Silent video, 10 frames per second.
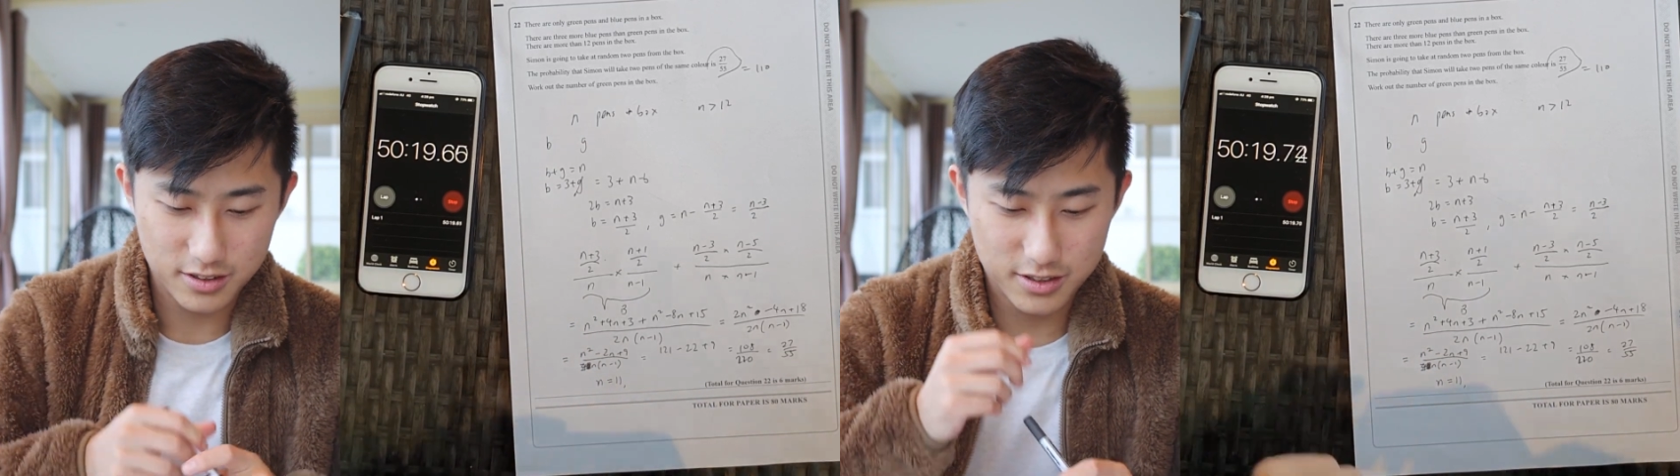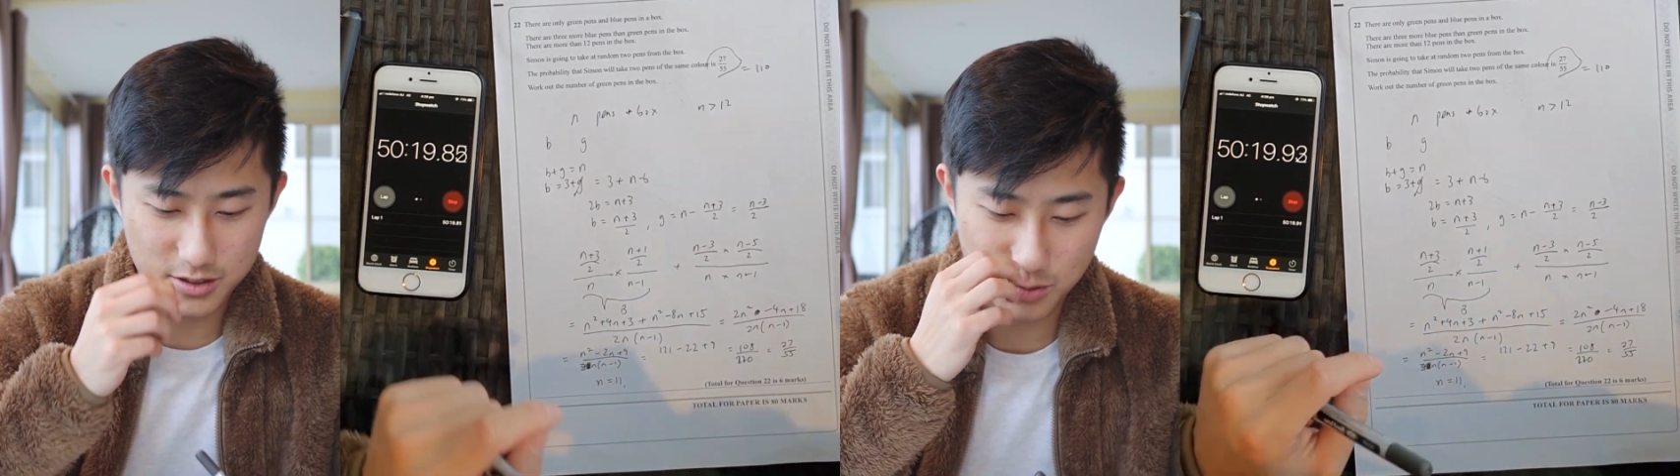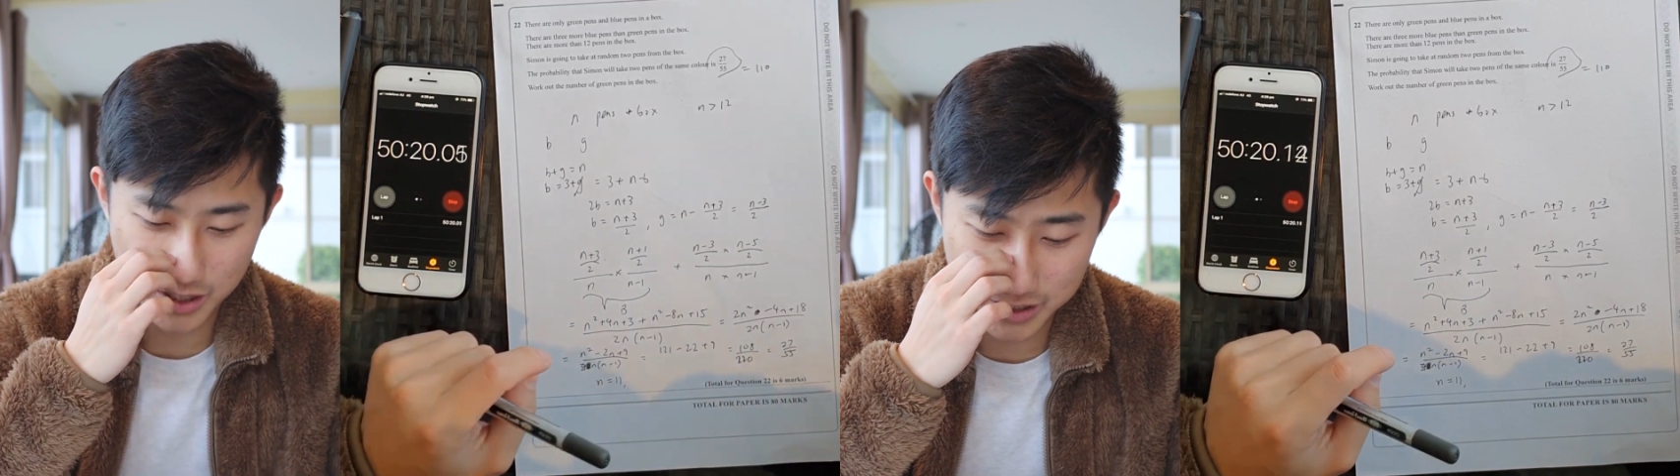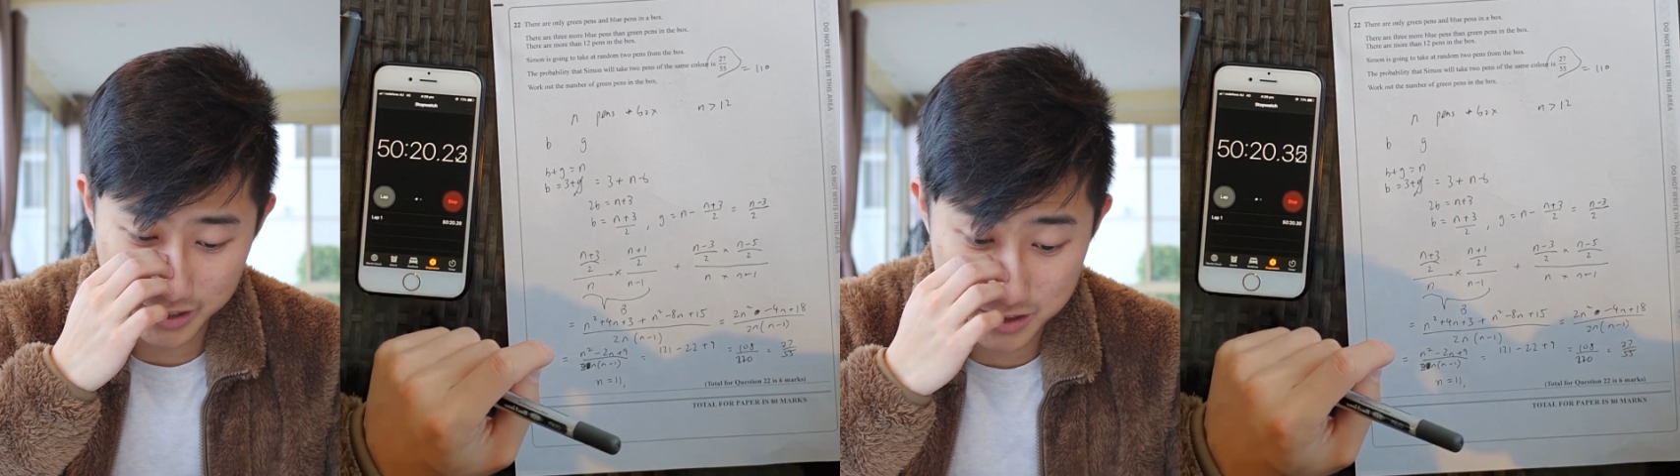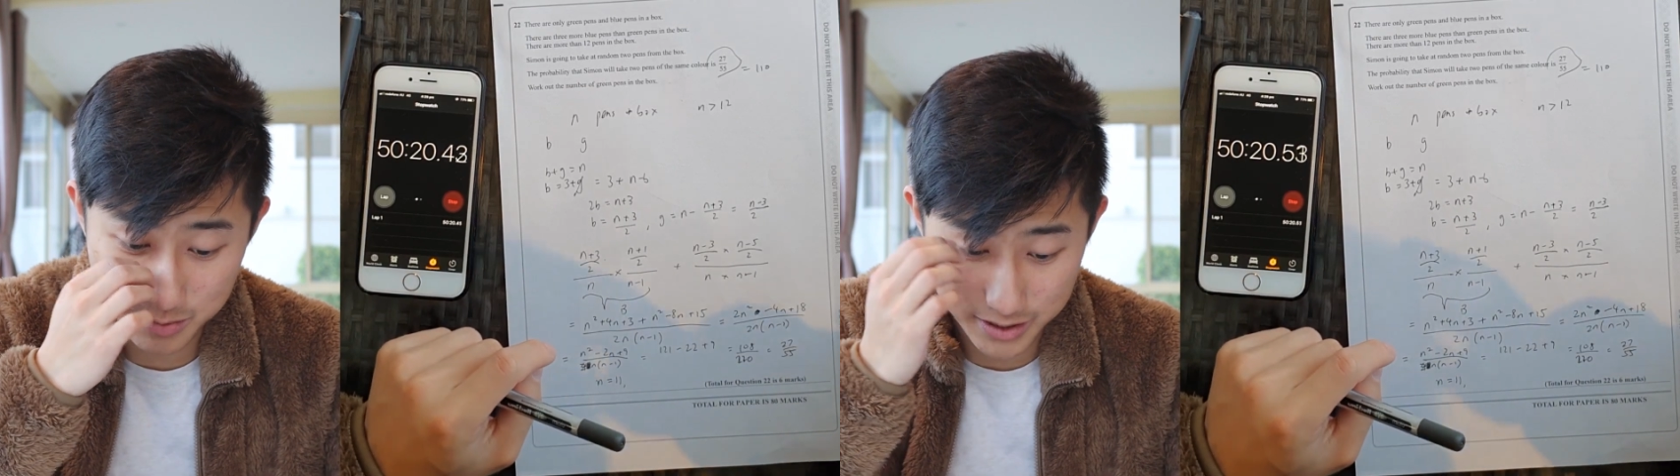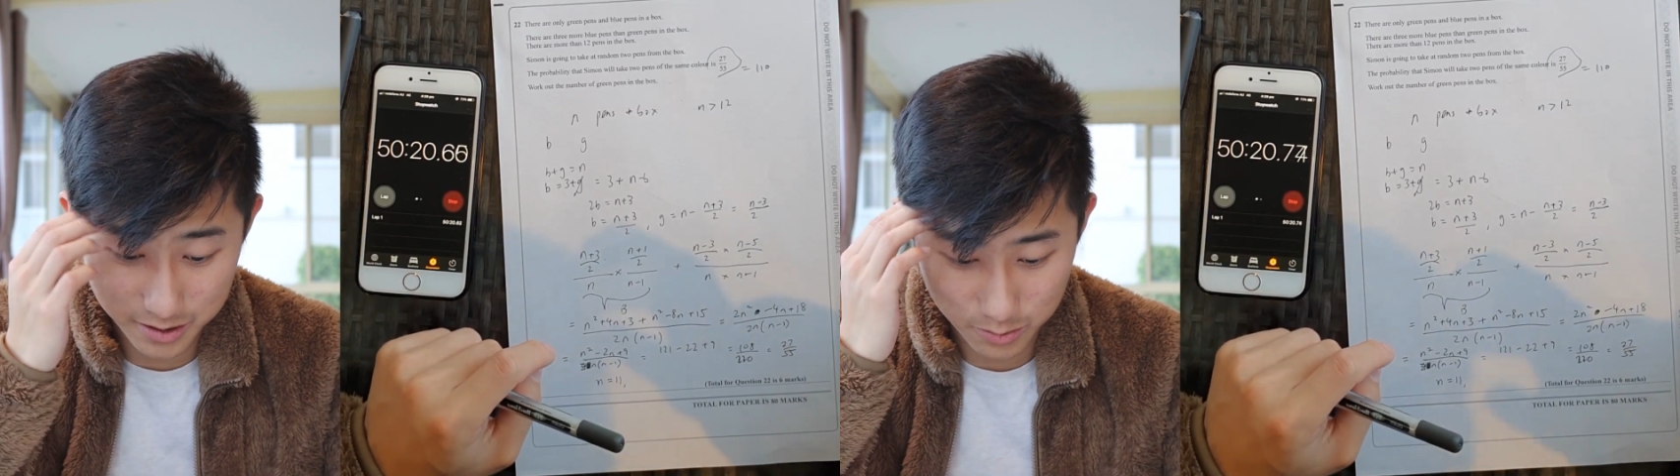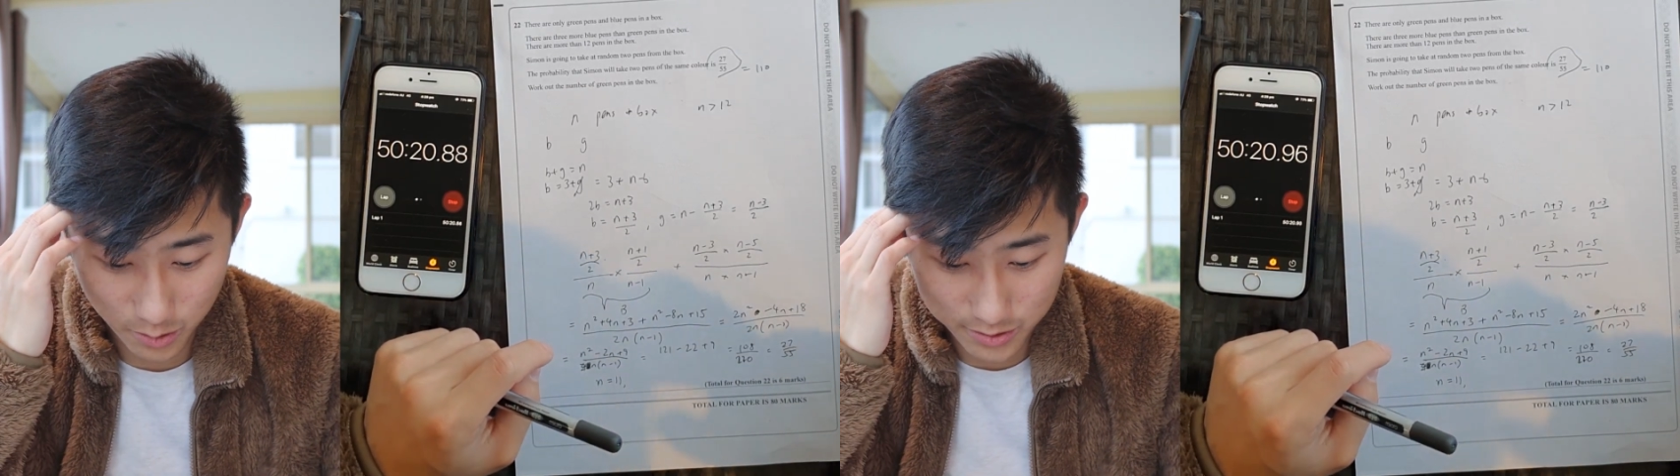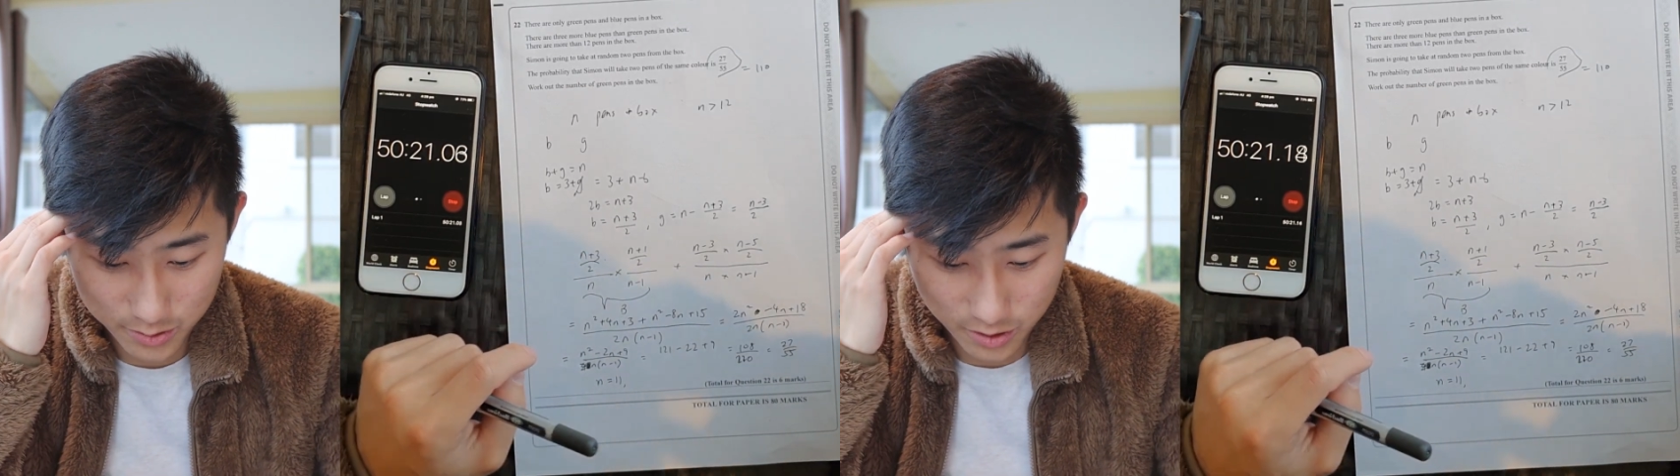This is where it gets me. There are
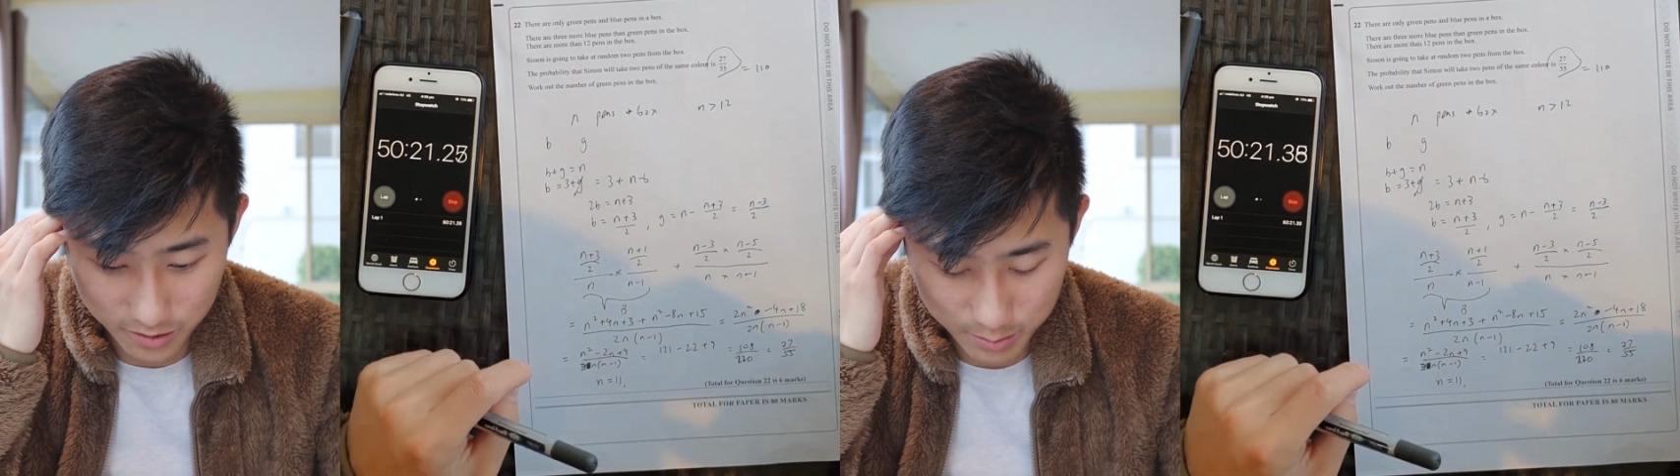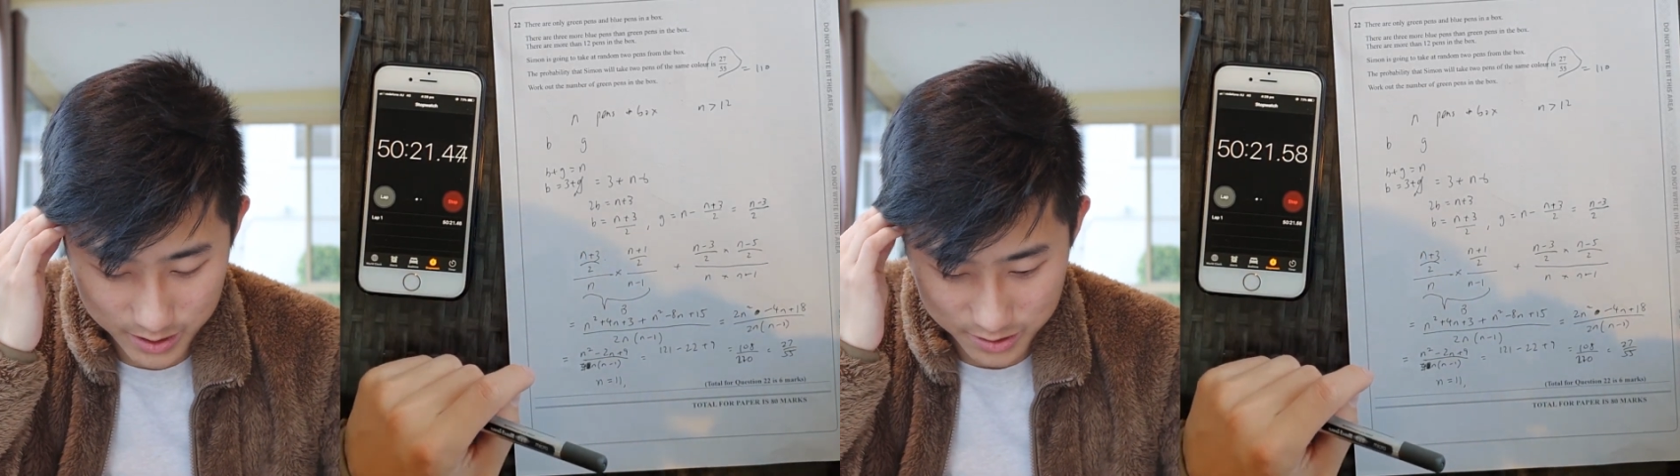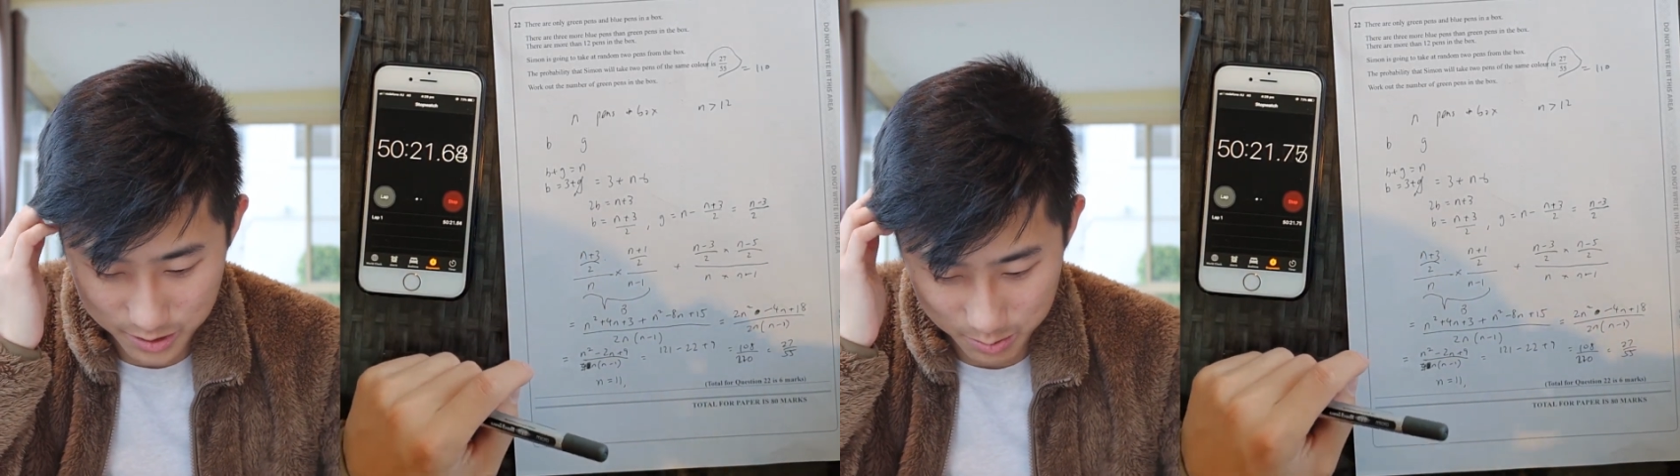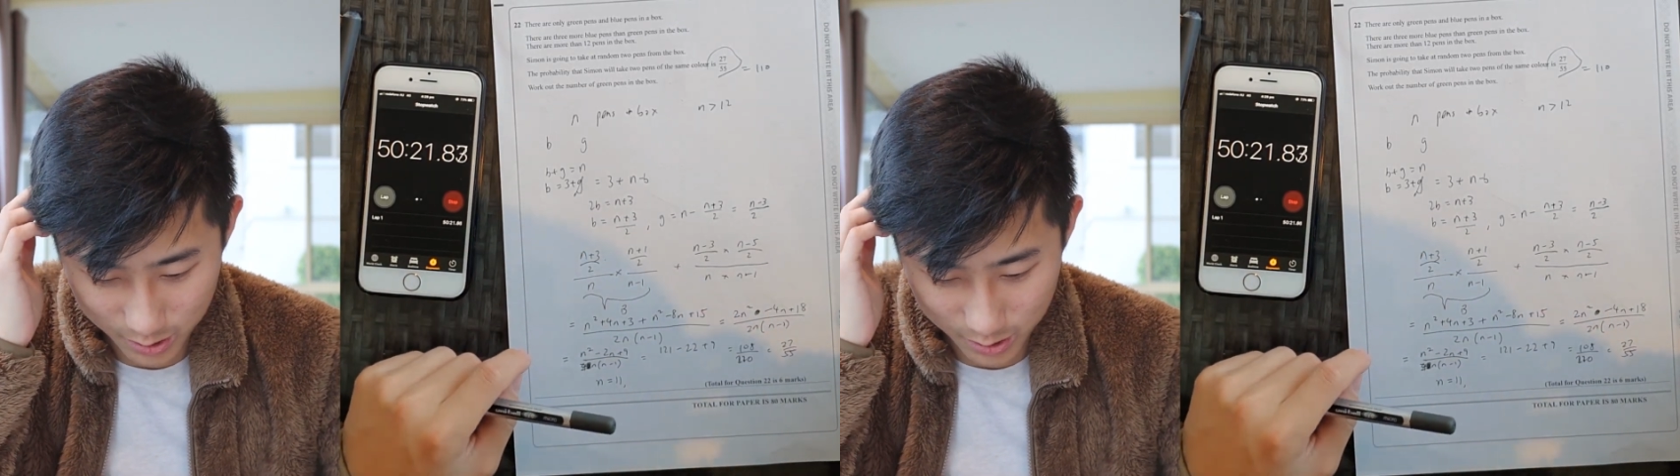more than 12 pence in the